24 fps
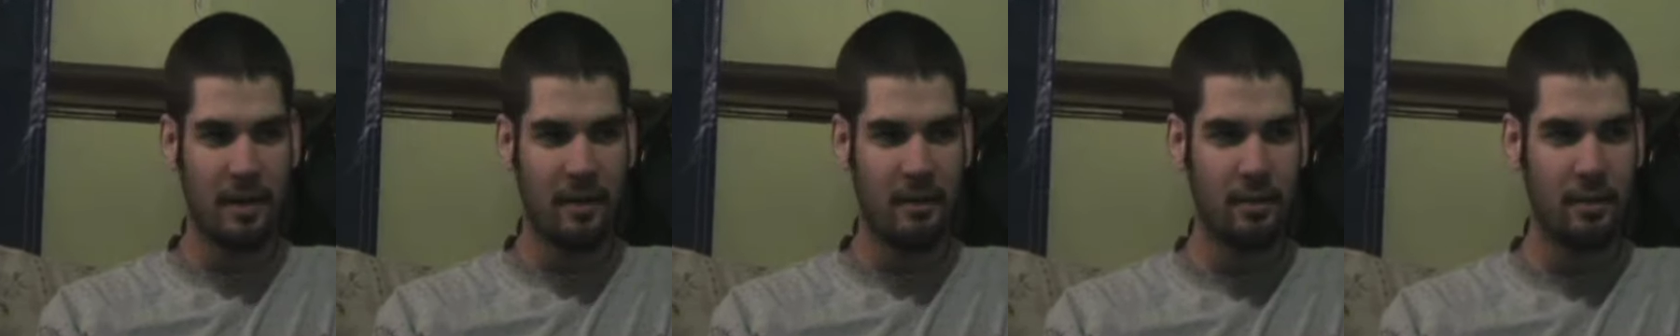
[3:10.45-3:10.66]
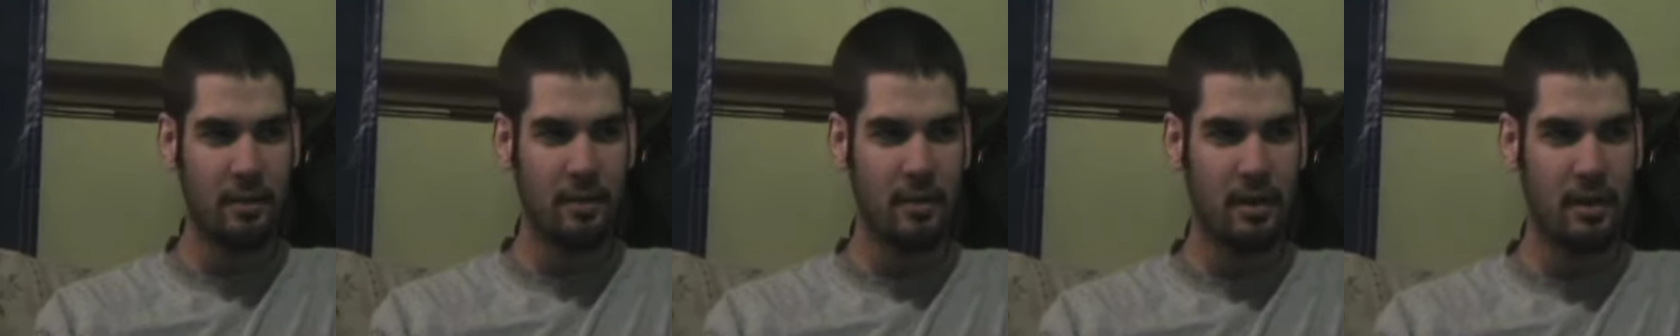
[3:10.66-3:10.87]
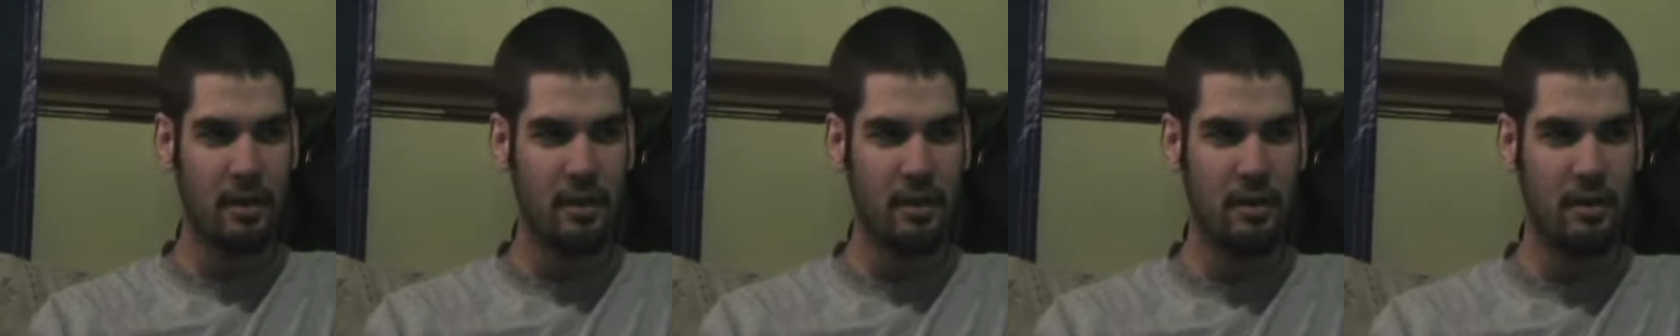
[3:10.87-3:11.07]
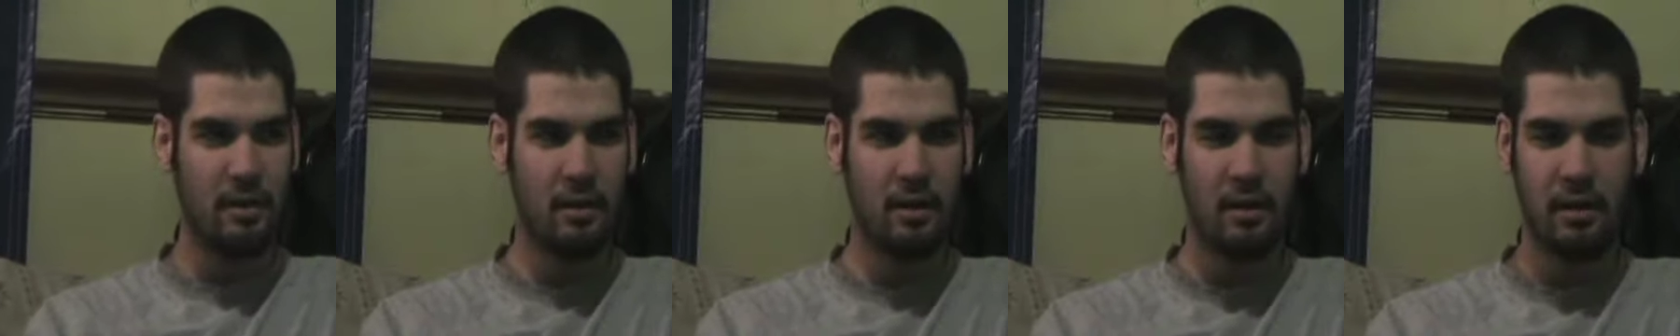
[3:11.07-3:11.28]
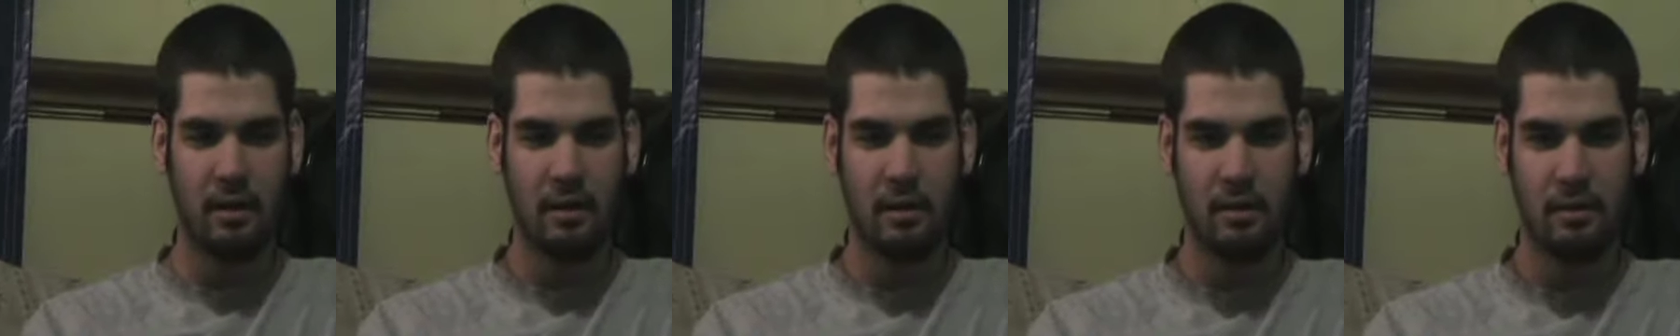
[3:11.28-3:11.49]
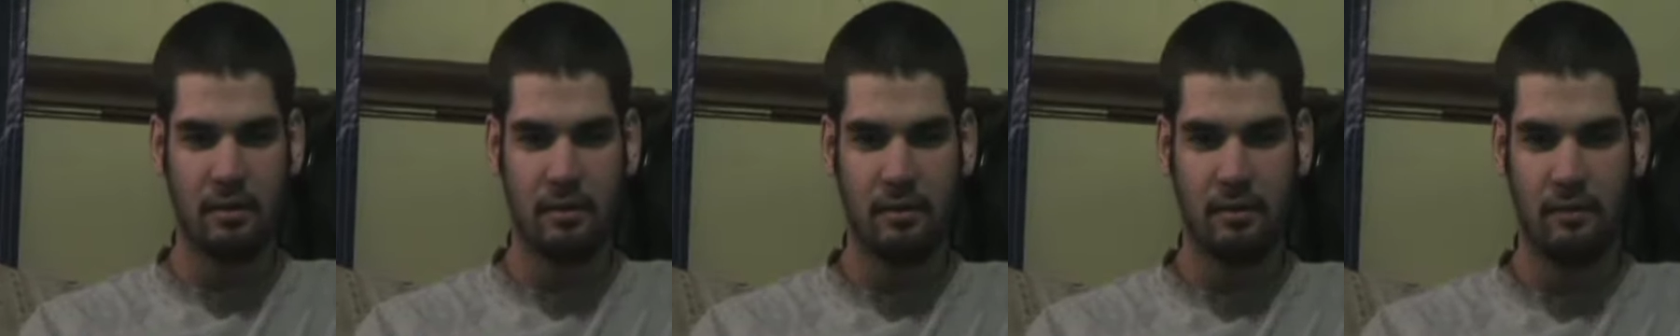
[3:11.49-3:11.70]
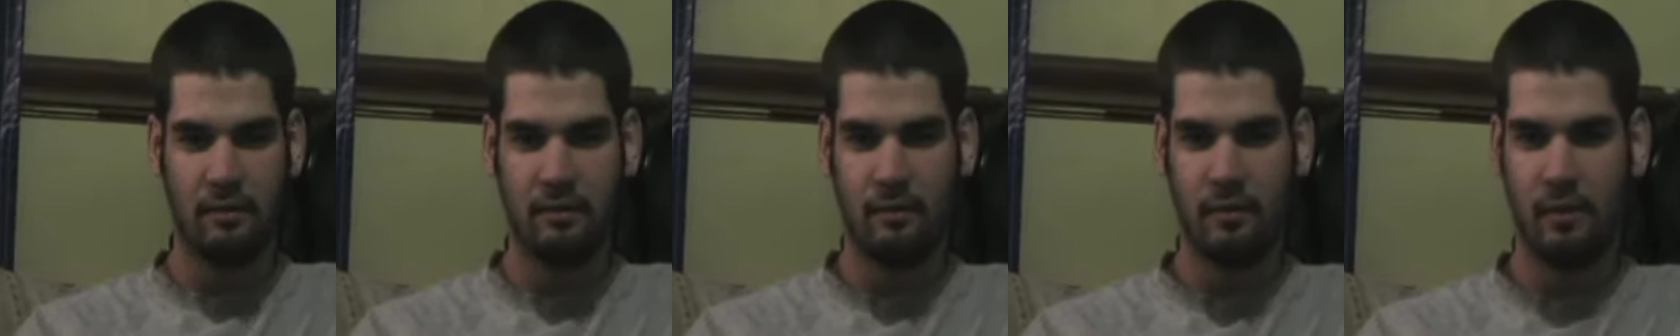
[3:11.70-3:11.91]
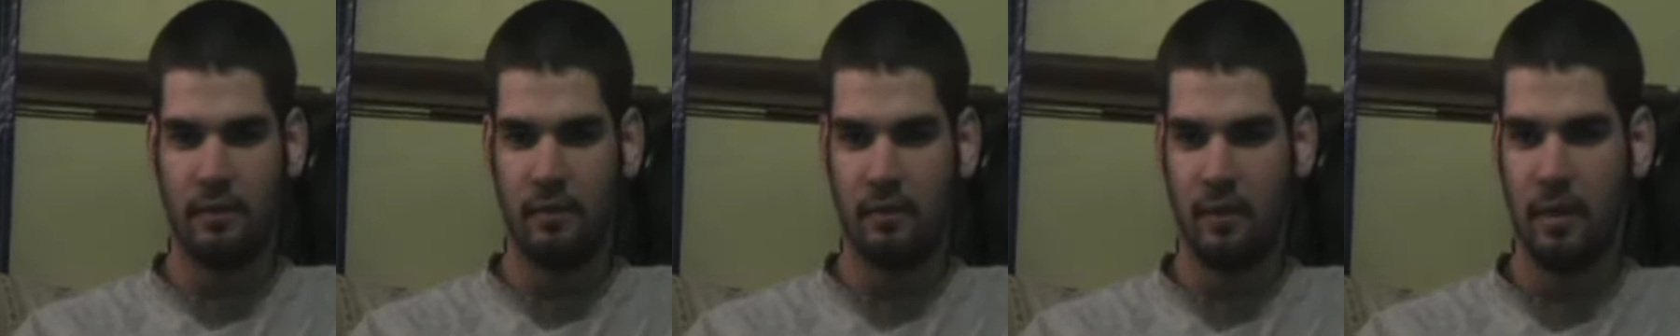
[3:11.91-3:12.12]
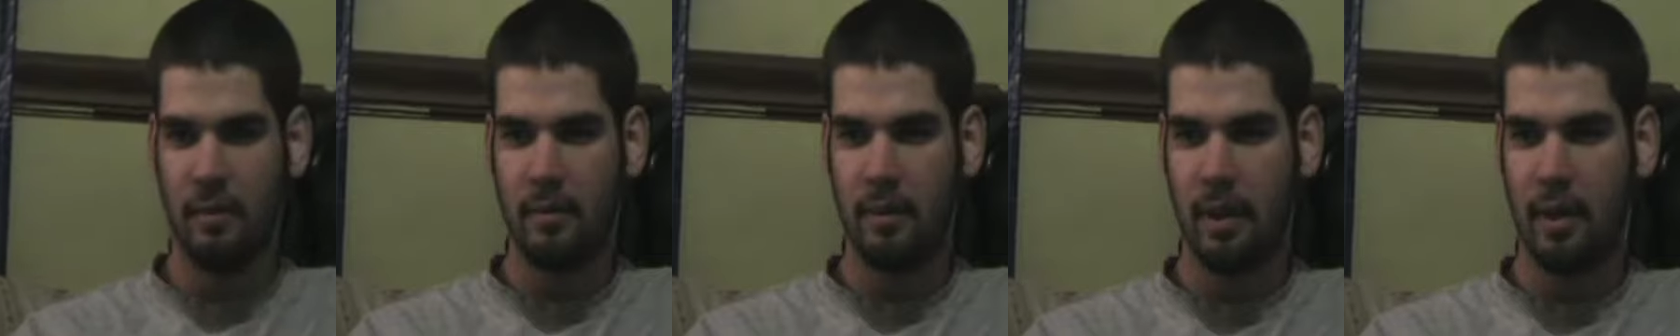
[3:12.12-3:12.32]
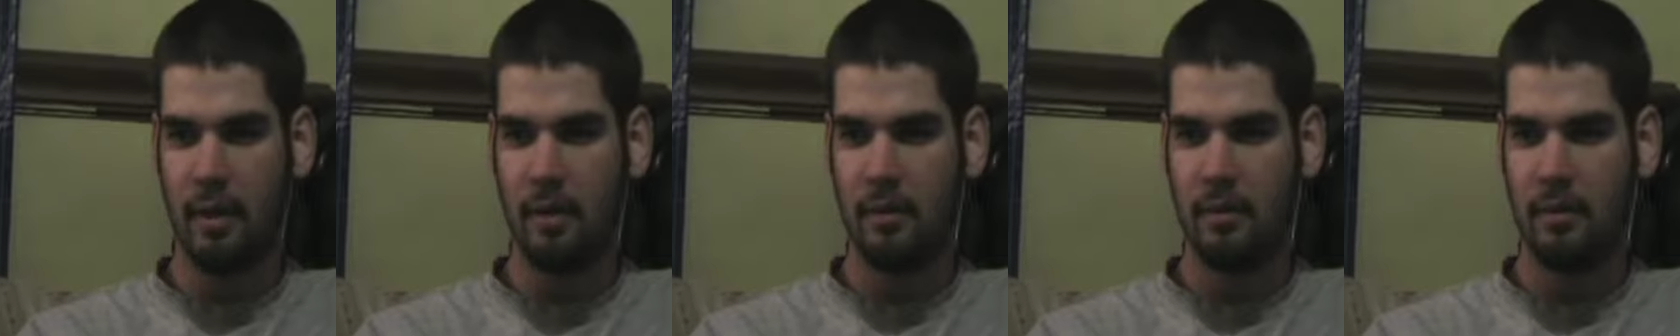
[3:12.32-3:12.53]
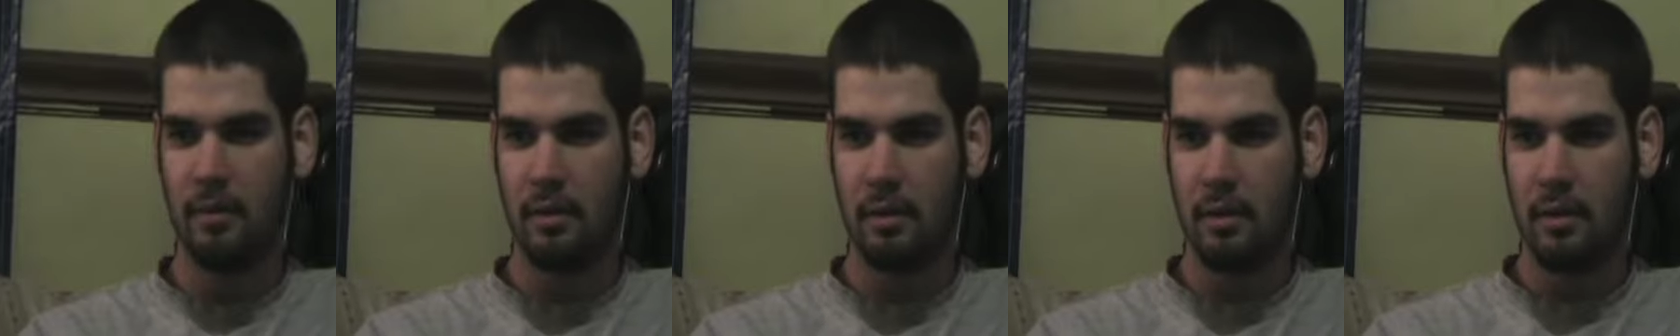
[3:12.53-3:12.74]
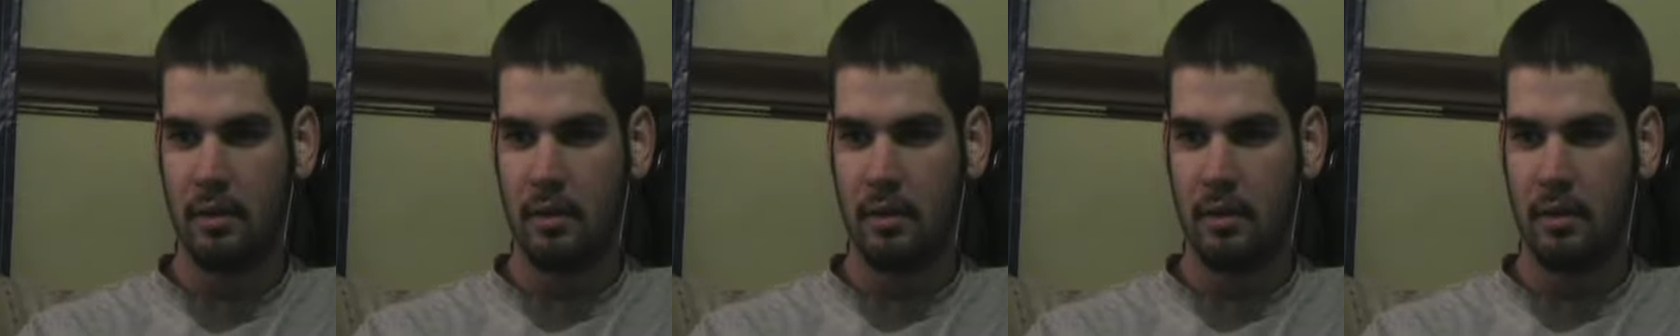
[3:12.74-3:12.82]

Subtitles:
how we look at the female,